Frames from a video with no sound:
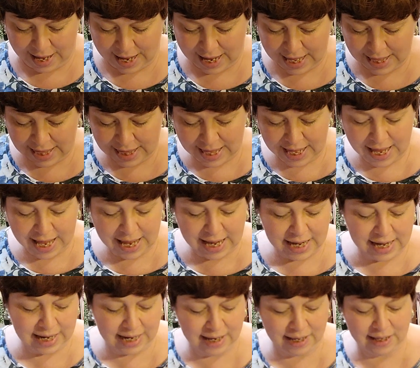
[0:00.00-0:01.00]
And
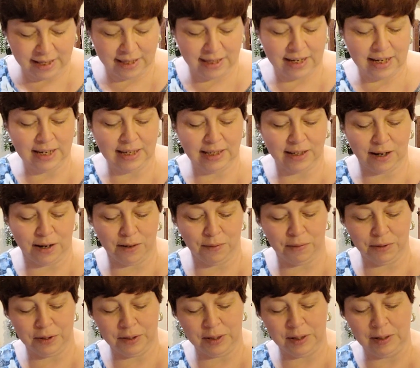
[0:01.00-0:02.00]
then these are
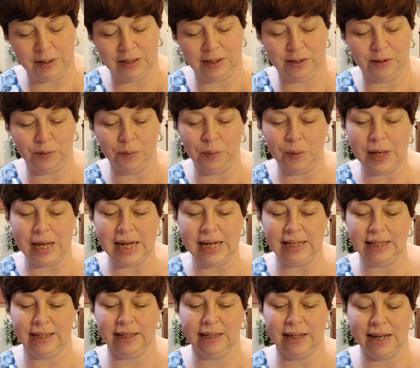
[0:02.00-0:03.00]
really
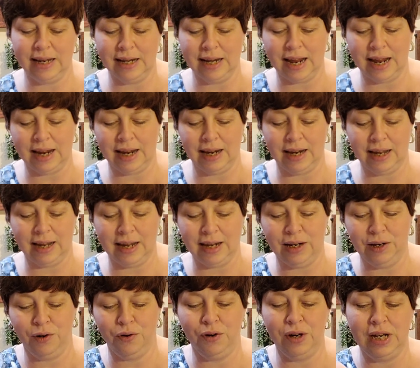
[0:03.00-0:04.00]
sweet, and I
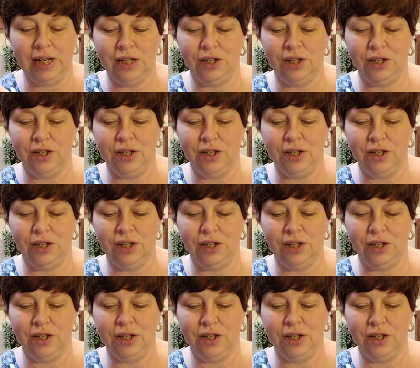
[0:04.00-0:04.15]
agree.